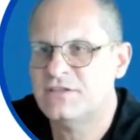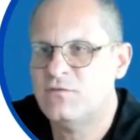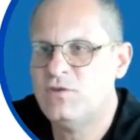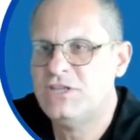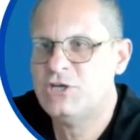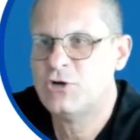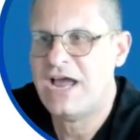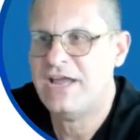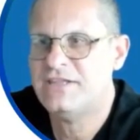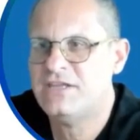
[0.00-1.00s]
the video
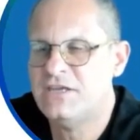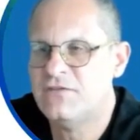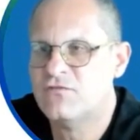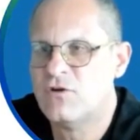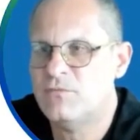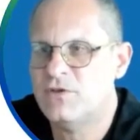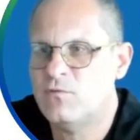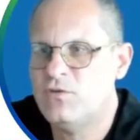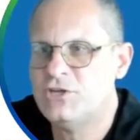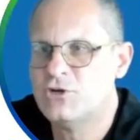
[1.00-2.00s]
ID from the
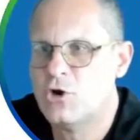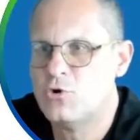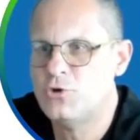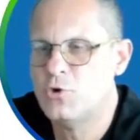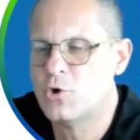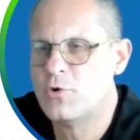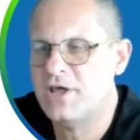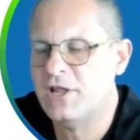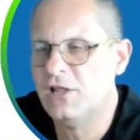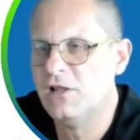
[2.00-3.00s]
video
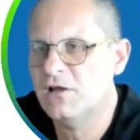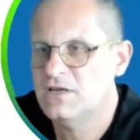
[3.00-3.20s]
URL.